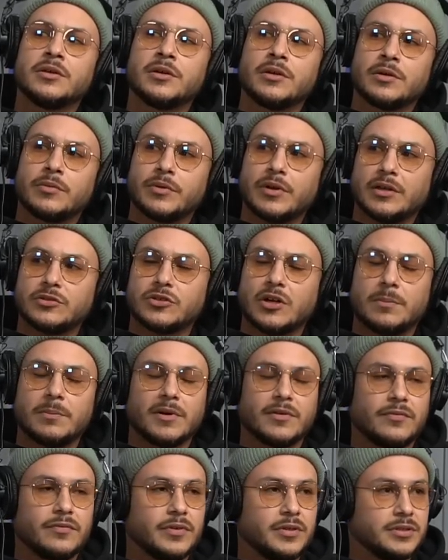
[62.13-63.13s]
when I dropped my
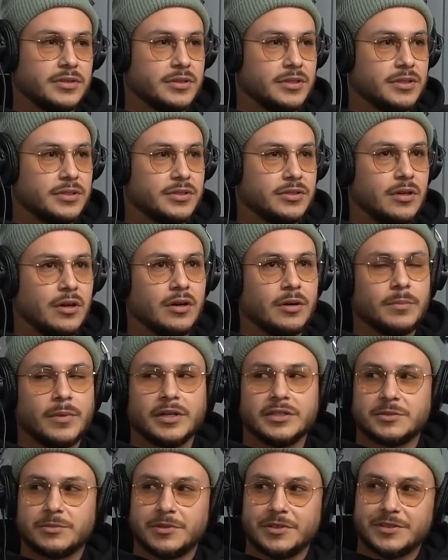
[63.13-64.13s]
first song on
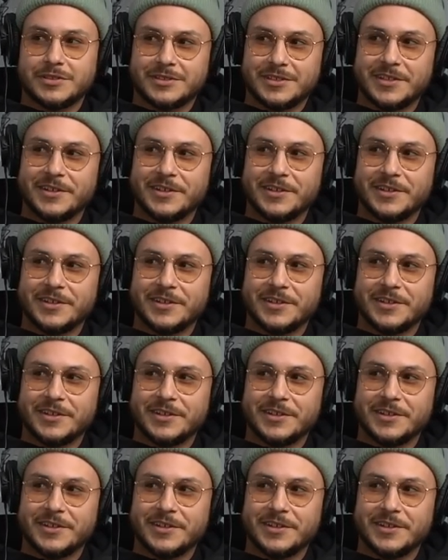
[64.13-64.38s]
MySpace.